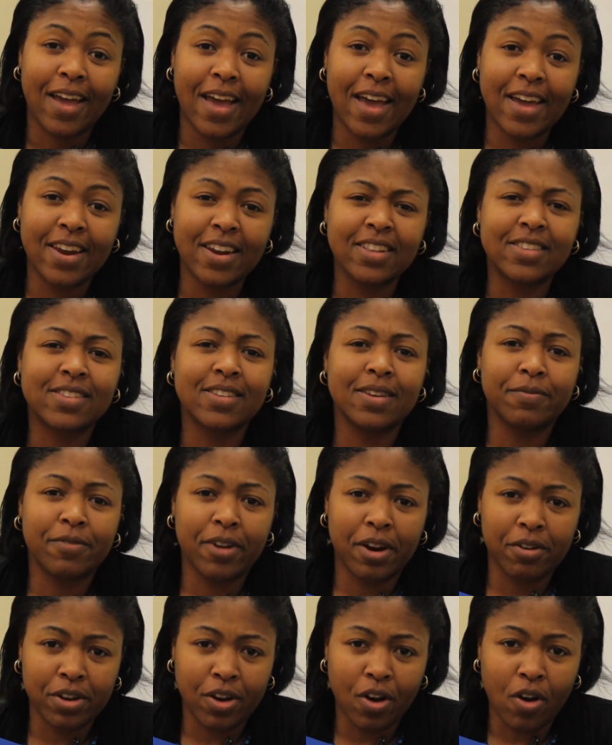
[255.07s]
and it seemed
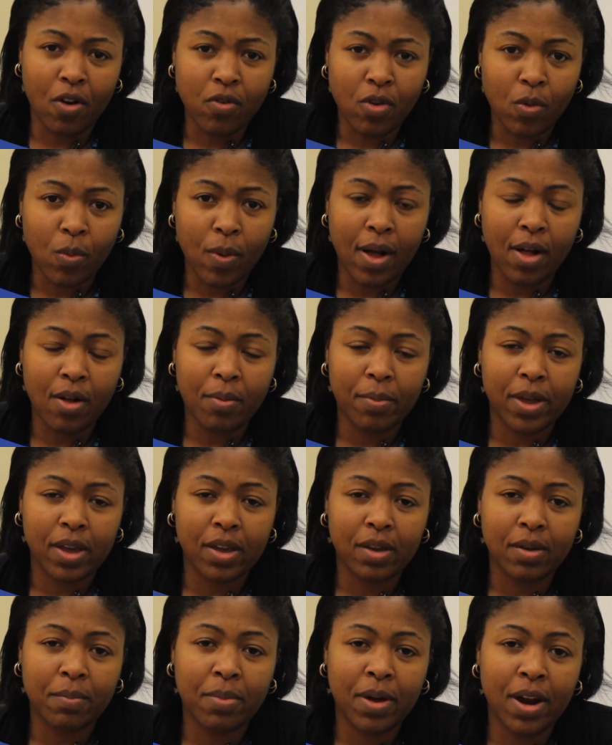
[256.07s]
very
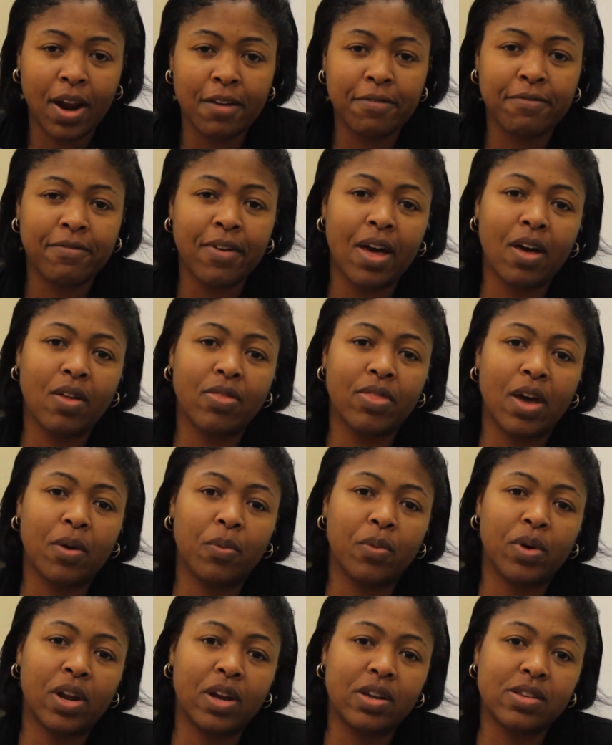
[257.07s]
overwhelming, but I found that
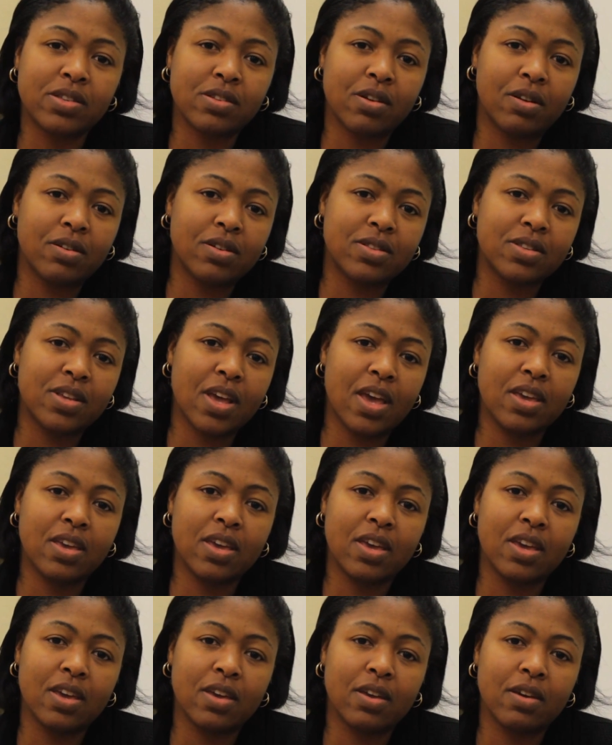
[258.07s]
when I started
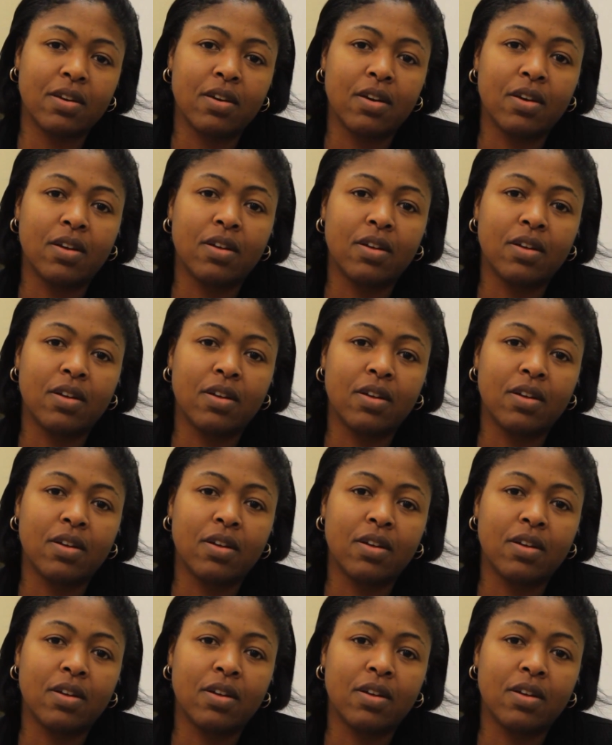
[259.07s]
taking